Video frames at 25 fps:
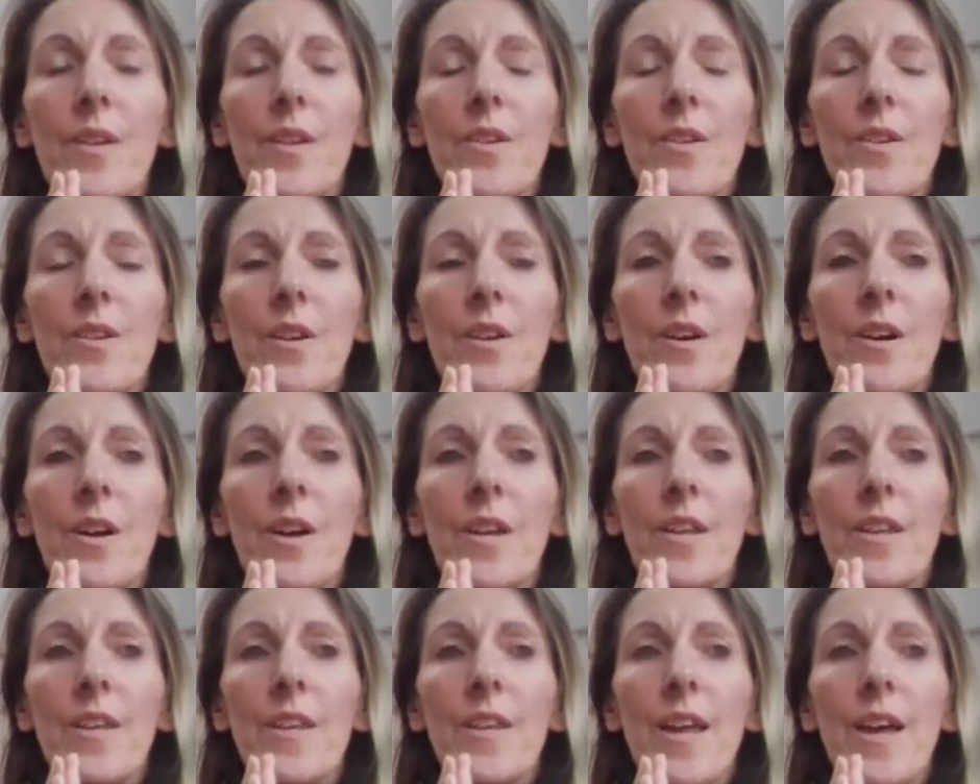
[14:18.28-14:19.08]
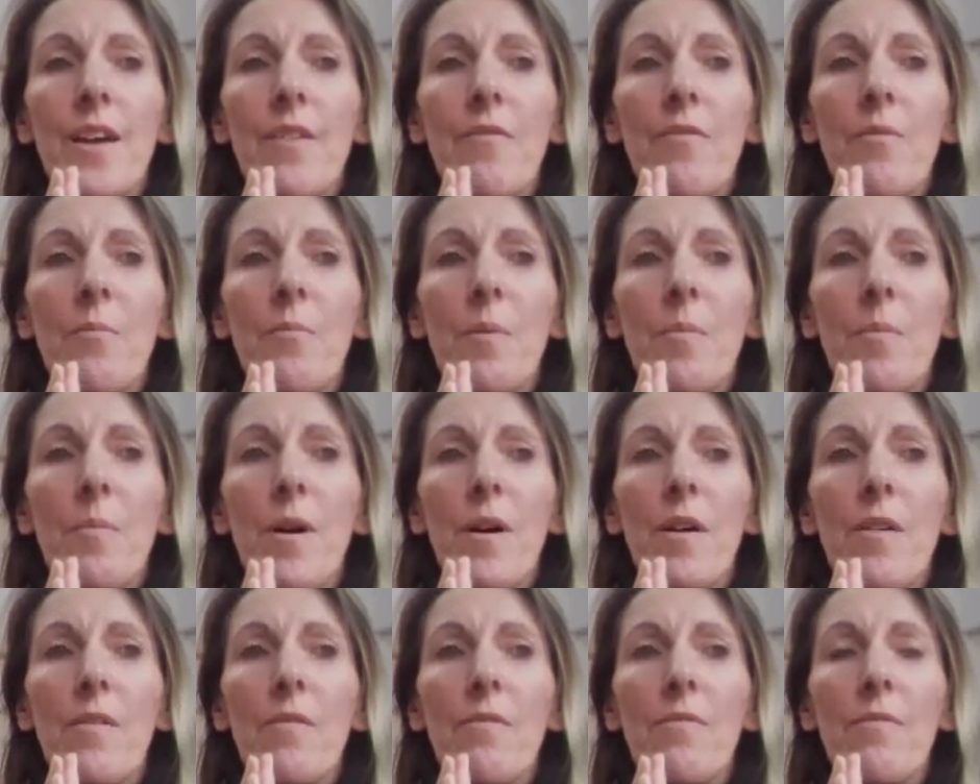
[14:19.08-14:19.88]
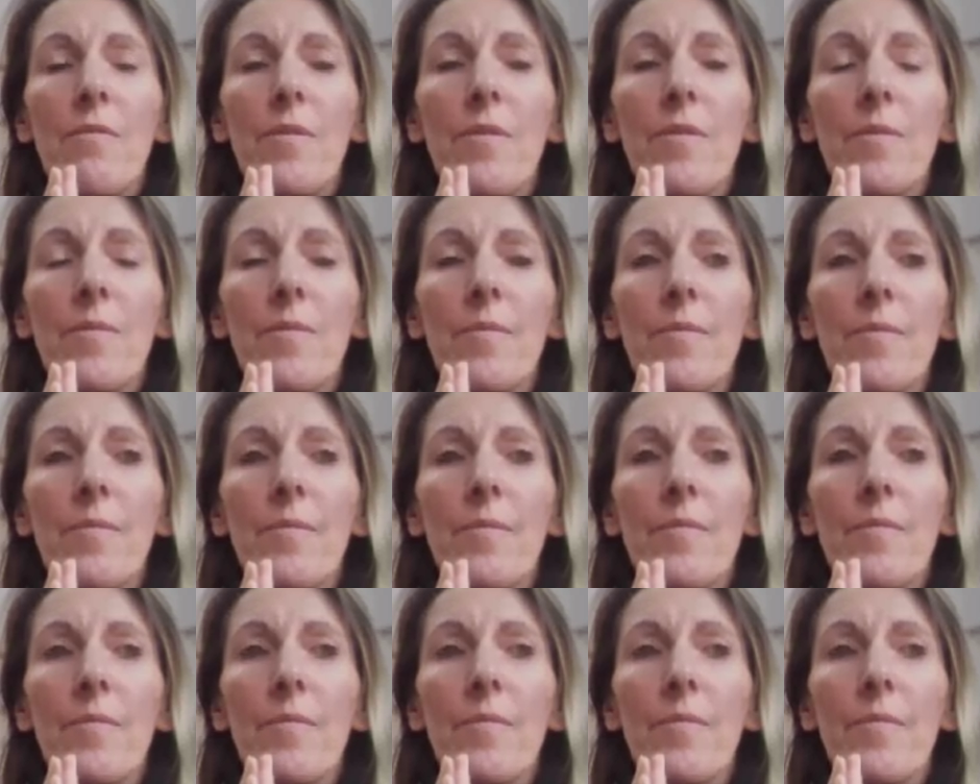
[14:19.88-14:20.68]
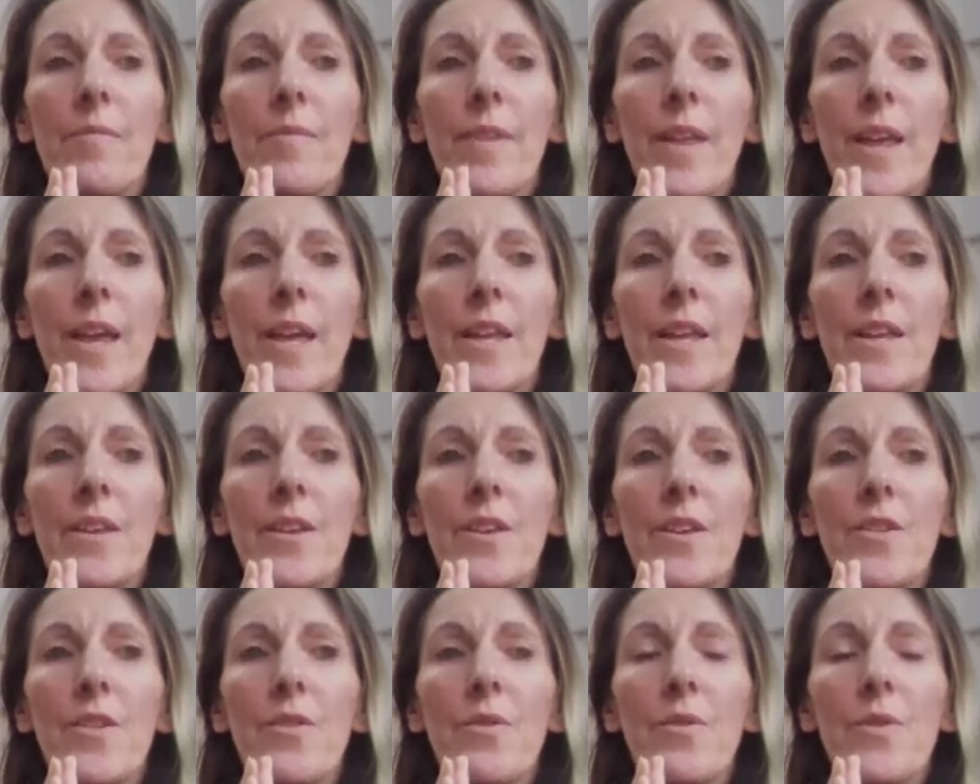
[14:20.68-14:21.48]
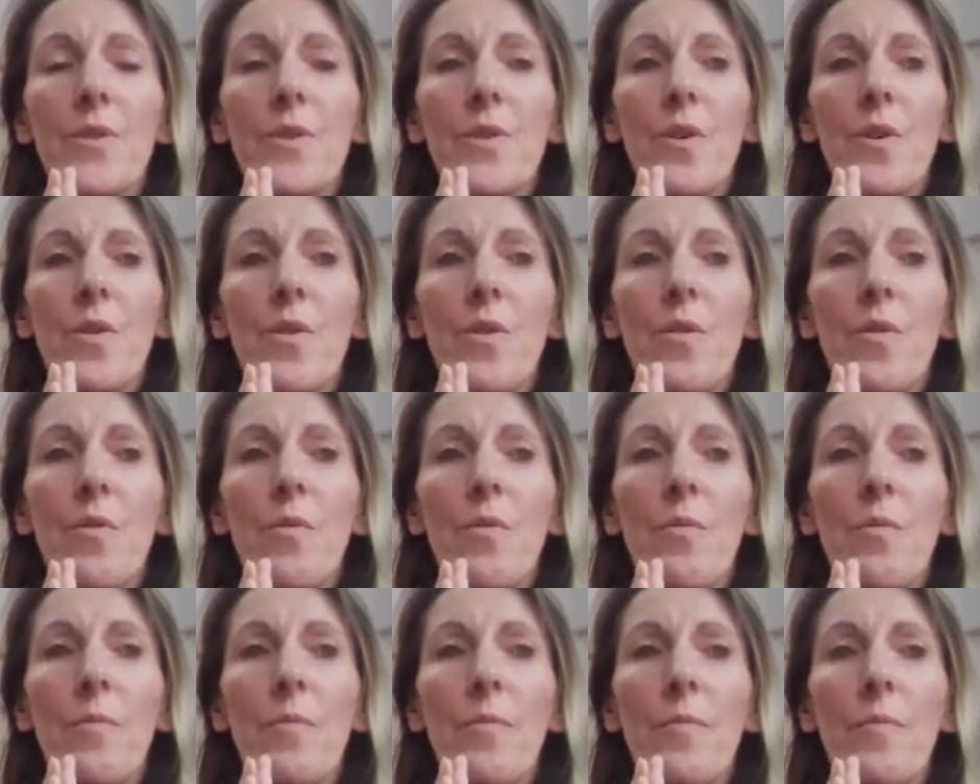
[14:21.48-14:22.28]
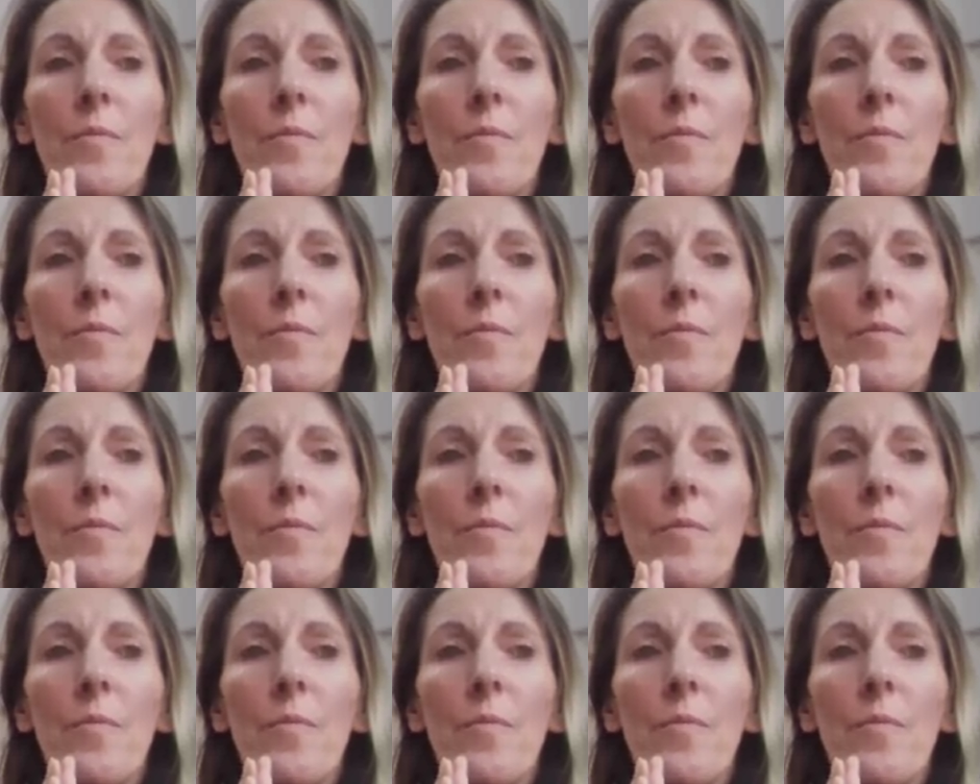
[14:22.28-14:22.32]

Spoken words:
Shines down from above, enters your soul.